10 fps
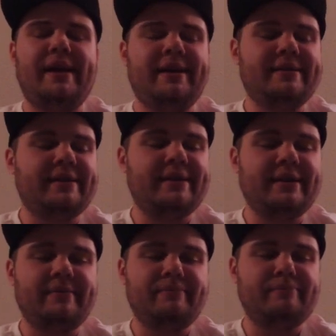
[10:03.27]
And
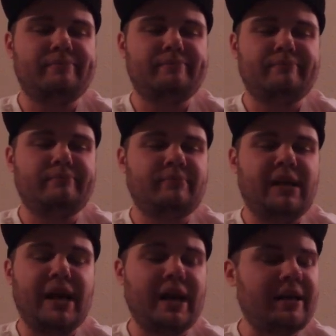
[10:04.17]

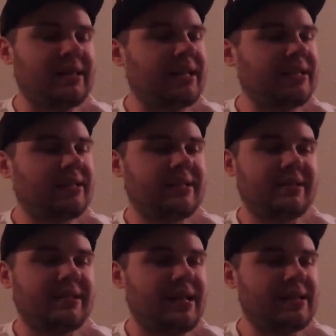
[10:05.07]
yeah,
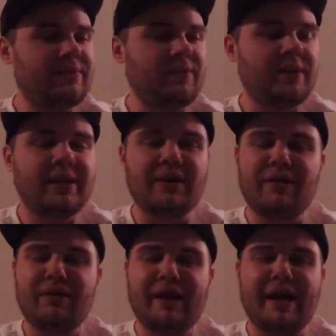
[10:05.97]
that's really
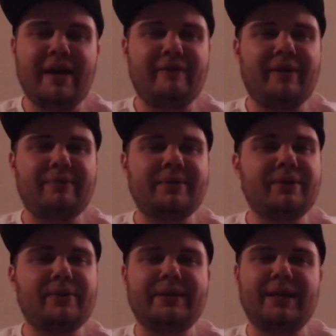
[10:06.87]
all I have. I'm
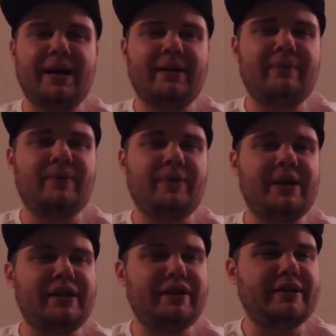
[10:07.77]
so excited for
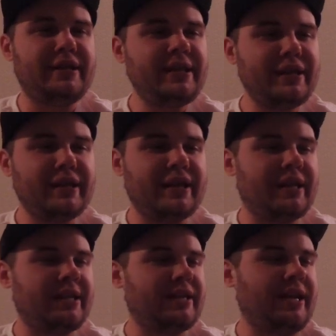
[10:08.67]
EDC,
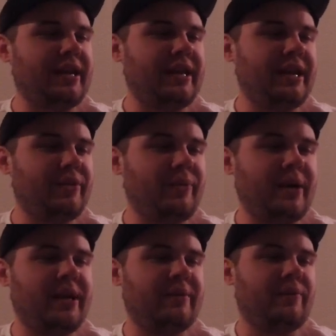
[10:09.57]
and I can't
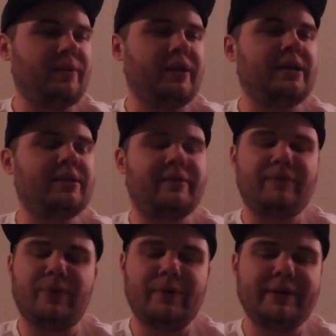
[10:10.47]
wait for Electric
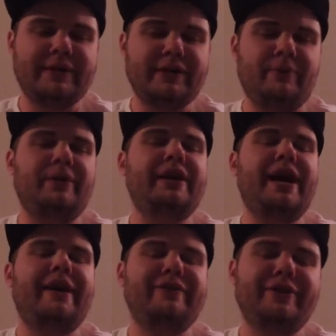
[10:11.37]
Forest the week
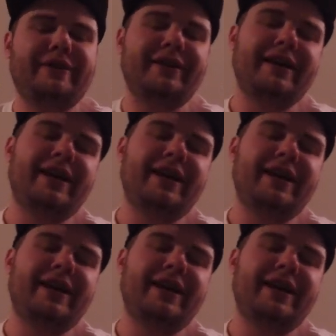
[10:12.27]
after.